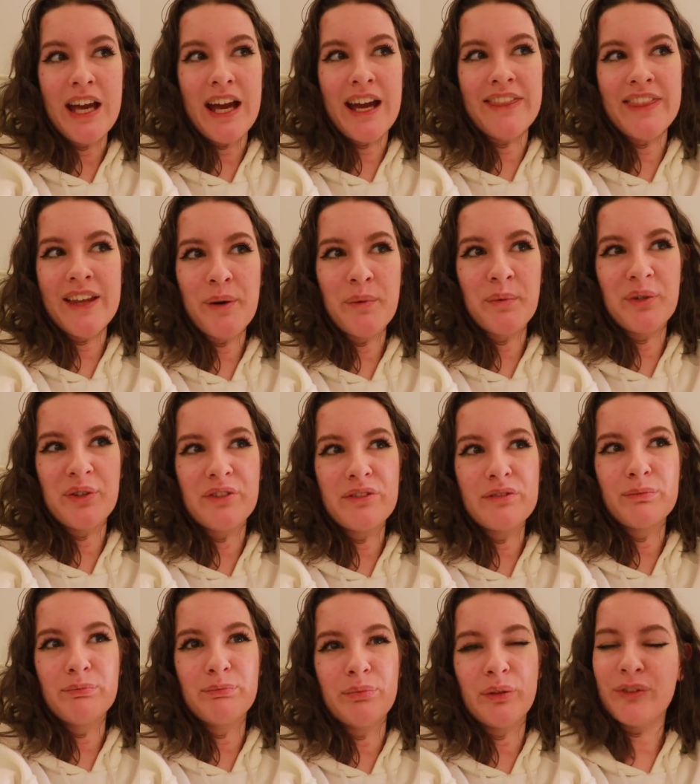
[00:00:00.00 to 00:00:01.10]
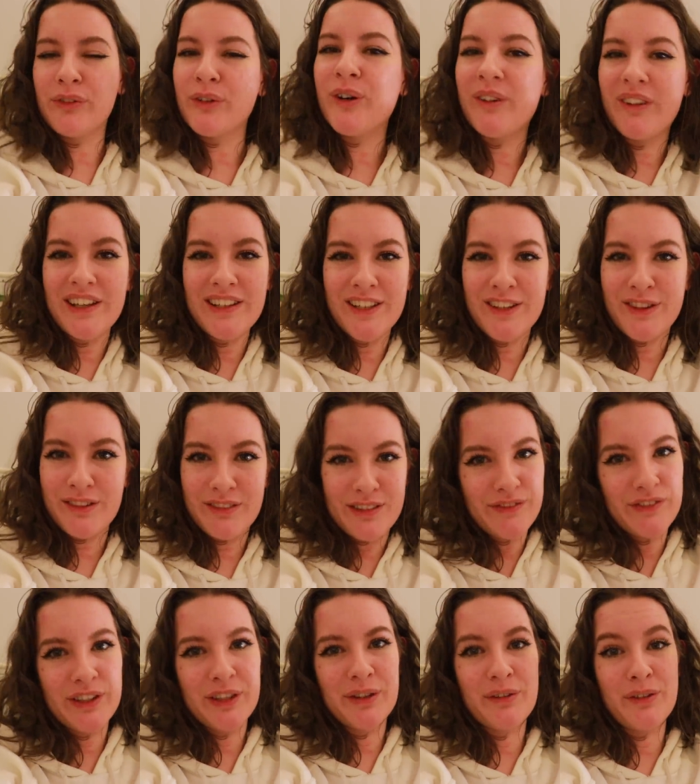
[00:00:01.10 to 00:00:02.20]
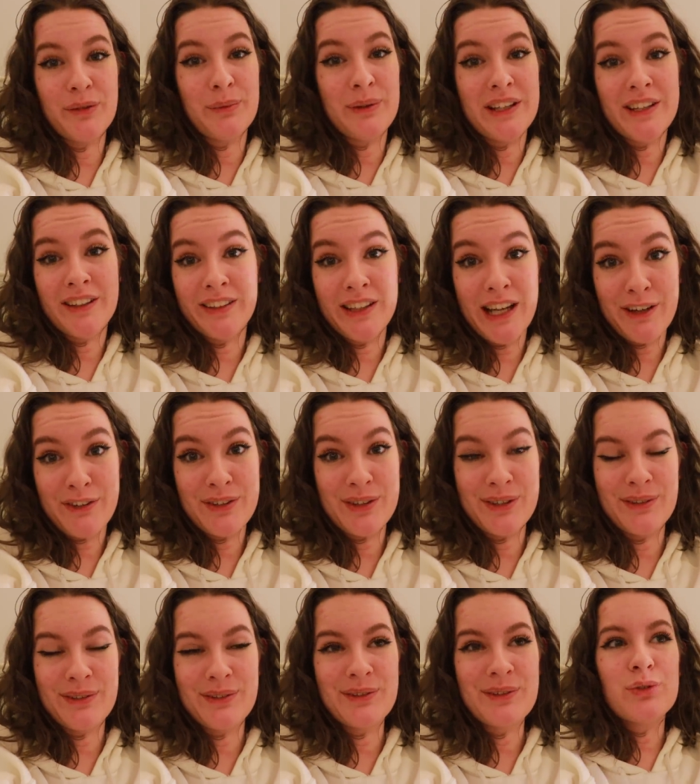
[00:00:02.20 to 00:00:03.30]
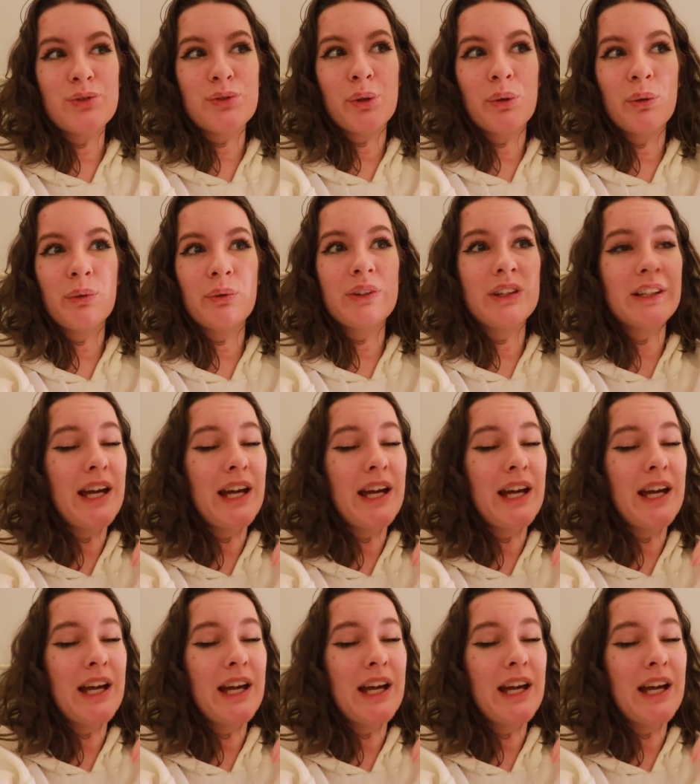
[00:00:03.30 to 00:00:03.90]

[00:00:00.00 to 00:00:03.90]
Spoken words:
and that was before I did 3 videos a week and live shows. So the